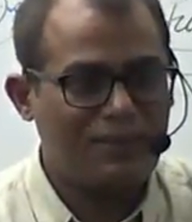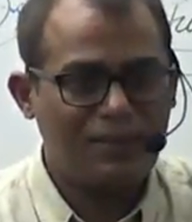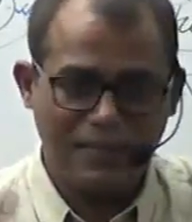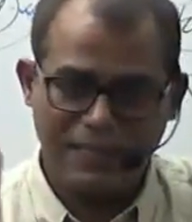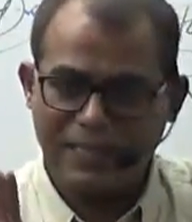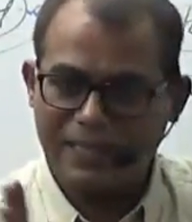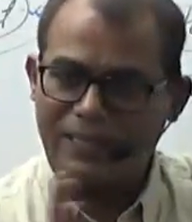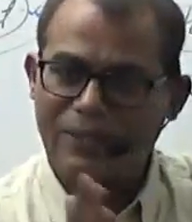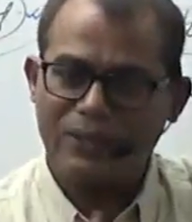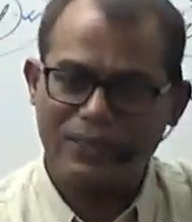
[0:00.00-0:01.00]

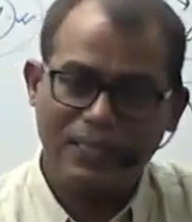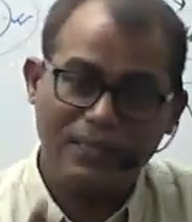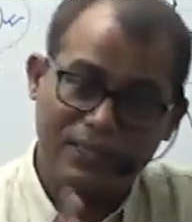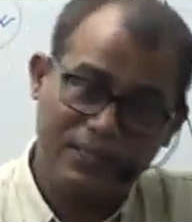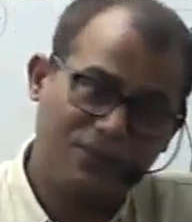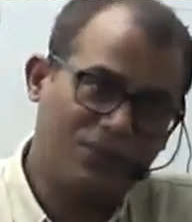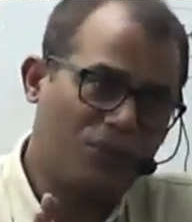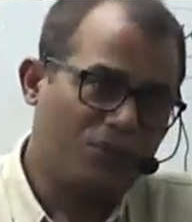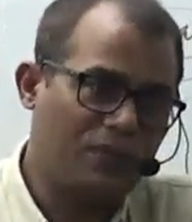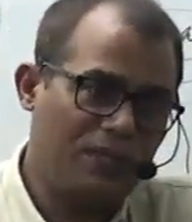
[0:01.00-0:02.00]
Indirectly, you are saying that it's so
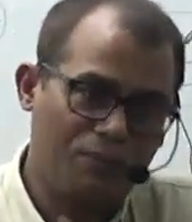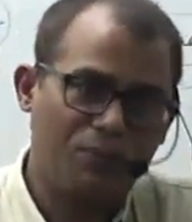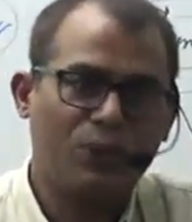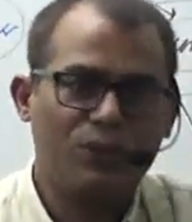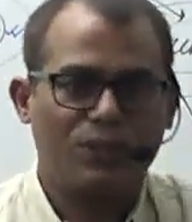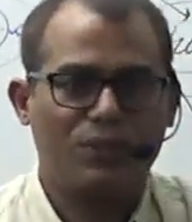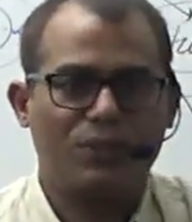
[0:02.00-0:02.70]
very important to